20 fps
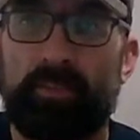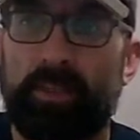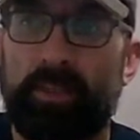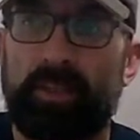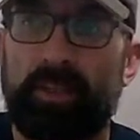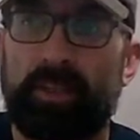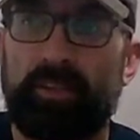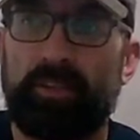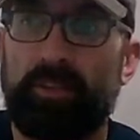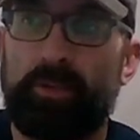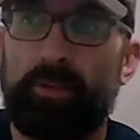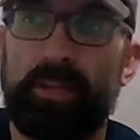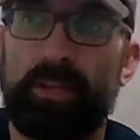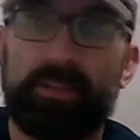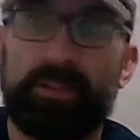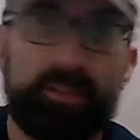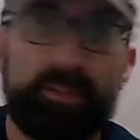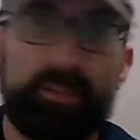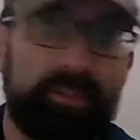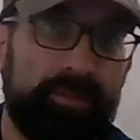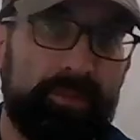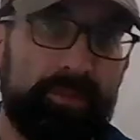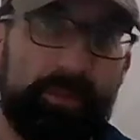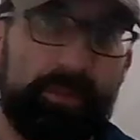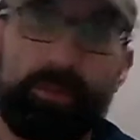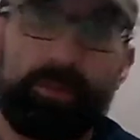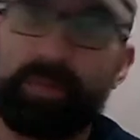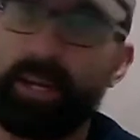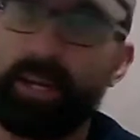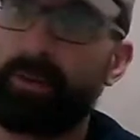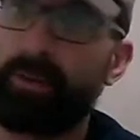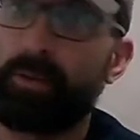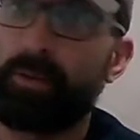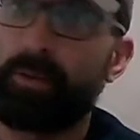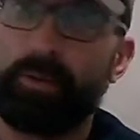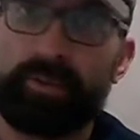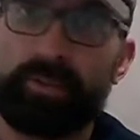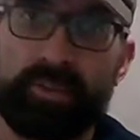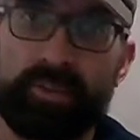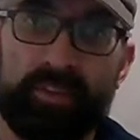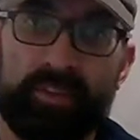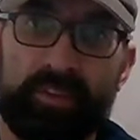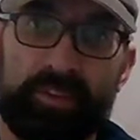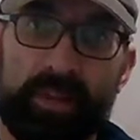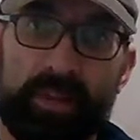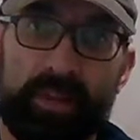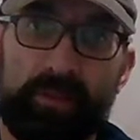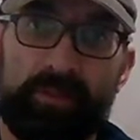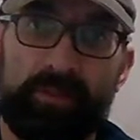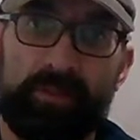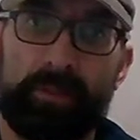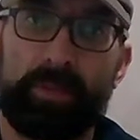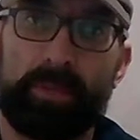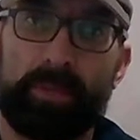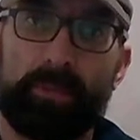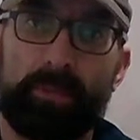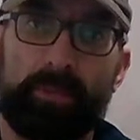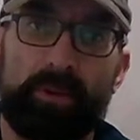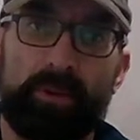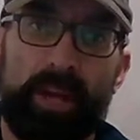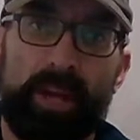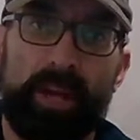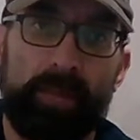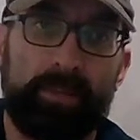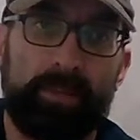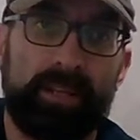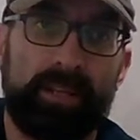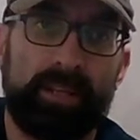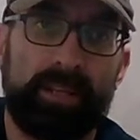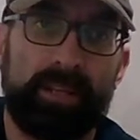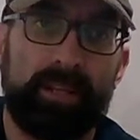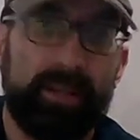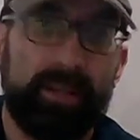because you can just throw down gorgeous stuff that people are happy to